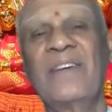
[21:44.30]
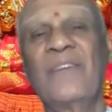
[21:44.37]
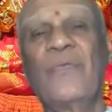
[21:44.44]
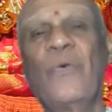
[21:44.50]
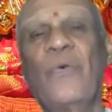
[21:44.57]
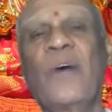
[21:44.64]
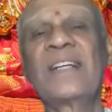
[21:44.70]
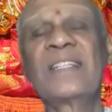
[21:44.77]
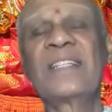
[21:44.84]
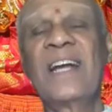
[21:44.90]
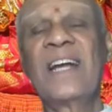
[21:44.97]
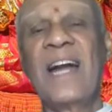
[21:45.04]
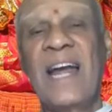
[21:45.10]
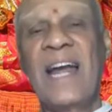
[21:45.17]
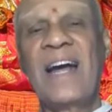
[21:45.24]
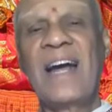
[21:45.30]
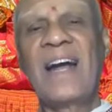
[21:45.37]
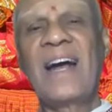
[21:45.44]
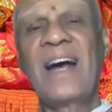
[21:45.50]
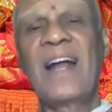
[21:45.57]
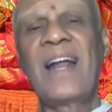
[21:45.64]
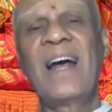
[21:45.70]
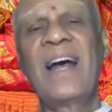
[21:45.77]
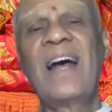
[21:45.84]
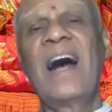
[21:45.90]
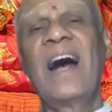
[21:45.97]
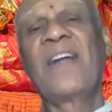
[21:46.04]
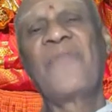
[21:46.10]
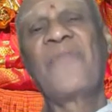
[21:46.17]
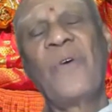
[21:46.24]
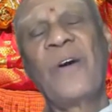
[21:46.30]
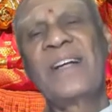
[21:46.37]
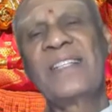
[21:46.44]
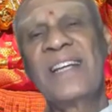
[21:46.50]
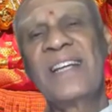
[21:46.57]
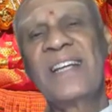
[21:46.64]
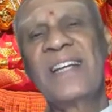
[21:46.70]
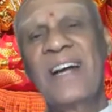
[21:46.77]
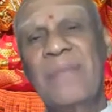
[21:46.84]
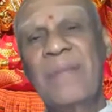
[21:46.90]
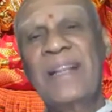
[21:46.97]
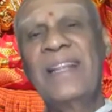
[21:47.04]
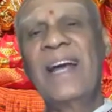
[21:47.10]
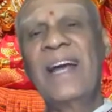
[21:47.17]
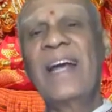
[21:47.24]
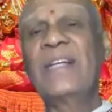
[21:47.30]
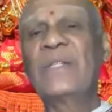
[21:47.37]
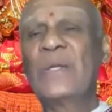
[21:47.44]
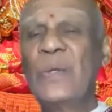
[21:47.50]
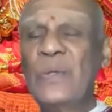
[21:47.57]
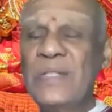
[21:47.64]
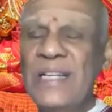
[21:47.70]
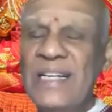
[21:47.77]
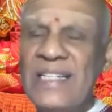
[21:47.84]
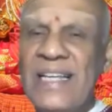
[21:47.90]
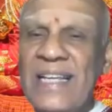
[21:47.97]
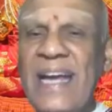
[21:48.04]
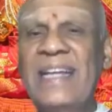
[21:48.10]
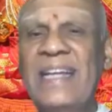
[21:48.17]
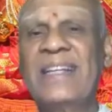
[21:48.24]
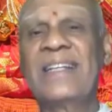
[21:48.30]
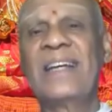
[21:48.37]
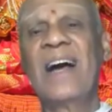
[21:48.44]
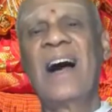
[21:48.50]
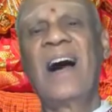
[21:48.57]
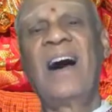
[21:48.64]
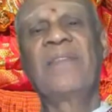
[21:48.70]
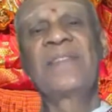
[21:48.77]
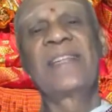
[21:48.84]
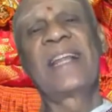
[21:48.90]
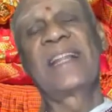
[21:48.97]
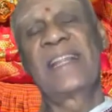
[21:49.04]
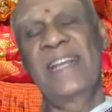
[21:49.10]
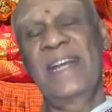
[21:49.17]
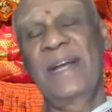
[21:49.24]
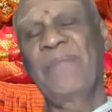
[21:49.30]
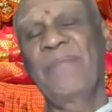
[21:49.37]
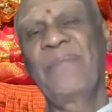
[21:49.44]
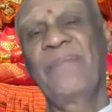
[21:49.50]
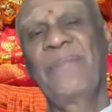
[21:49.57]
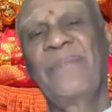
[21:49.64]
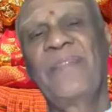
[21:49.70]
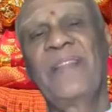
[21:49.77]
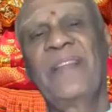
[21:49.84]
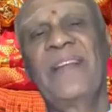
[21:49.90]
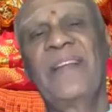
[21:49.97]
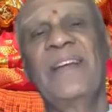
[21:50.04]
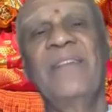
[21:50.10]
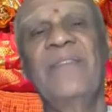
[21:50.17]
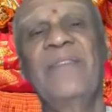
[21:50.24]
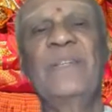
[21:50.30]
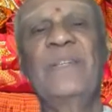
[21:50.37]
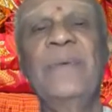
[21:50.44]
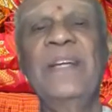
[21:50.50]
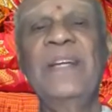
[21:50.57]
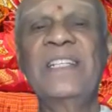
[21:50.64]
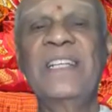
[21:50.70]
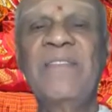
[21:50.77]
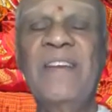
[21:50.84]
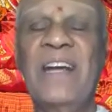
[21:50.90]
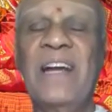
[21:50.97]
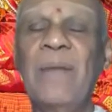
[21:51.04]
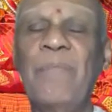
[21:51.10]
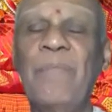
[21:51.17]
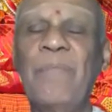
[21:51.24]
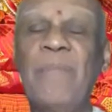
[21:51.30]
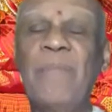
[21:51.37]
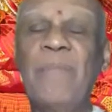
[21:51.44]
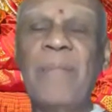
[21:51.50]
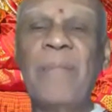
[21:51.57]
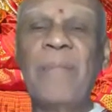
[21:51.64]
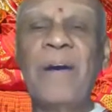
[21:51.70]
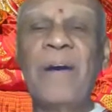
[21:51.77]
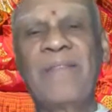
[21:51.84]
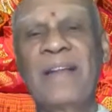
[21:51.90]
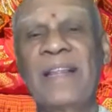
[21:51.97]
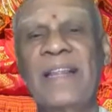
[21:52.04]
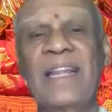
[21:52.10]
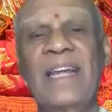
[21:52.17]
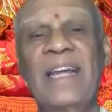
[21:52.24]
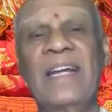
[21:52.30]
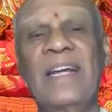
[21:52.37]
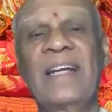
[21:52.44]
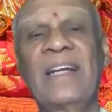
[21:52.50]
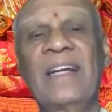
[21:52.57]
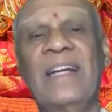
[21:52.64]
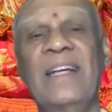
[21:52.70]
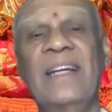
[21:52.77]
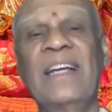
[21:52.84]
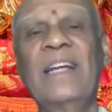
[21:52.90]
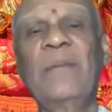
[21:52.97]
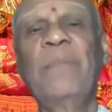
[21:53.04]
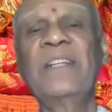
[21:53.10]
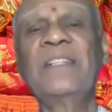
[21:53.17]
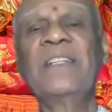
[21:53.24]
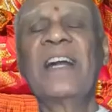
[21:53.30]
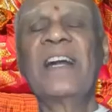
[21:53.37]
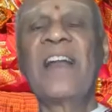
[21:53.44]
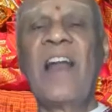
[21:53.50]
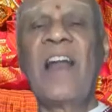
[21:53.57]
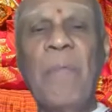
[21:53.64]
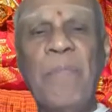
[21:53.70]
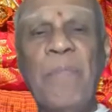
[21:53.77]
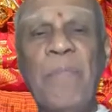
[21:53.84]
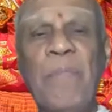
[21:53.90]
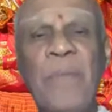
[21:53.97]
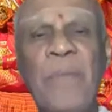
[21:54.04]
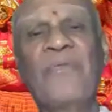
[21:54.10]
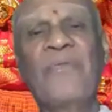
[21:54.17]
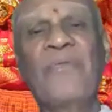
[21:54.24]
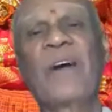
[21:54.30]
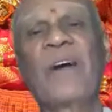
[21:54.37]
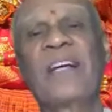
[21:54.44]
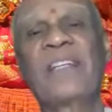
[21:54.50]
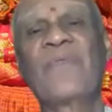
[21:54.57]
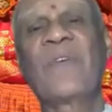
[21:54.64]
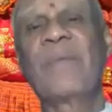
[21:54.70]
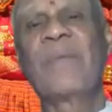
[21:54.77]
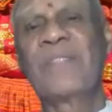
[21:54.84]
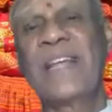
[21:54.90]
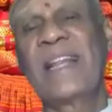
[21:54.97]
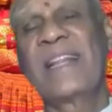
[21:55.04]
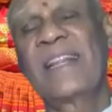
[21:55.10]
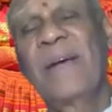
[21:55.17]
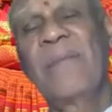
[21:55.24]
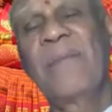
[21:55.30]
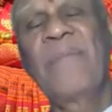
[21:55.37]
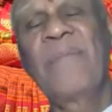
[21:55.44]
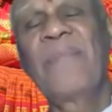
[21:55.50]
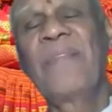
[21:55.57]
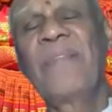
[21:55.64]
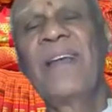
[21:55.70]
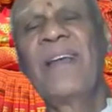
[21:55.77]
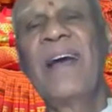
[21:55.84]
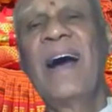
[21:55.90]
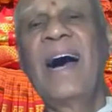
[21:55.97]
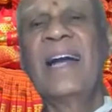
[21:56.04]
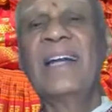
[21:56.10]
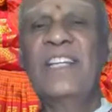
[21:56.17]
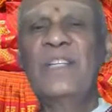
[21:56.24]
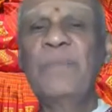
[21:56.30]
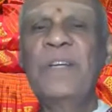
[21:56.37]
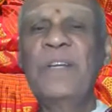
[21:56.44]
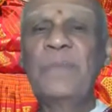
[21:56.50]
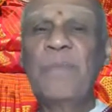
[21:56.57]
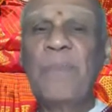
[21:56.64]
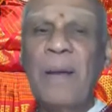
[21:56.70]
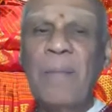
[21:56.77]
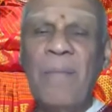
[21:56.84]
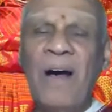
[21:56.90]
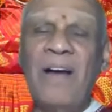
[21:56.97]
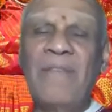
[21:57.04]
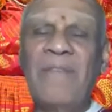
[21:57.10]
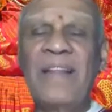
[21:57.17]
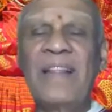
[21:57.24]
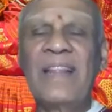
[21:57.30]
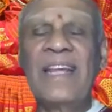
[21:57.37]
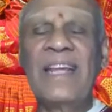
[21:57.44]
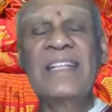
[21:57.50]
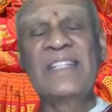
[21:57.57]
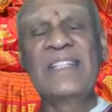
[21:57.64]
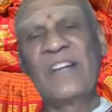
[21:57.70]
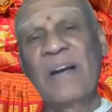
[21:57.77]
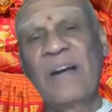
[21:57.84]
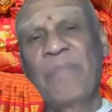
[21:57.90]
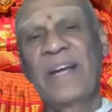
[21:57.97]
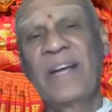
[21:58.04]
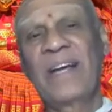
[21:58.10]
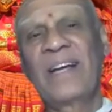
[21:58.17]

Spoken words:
Focusing on Ahankara or focusing on Mithya is losing sight of Satyam, which means giving up of Brahma Avritti. It means dropping the focus from Satyam, and this means Brahma Avritti is dropped.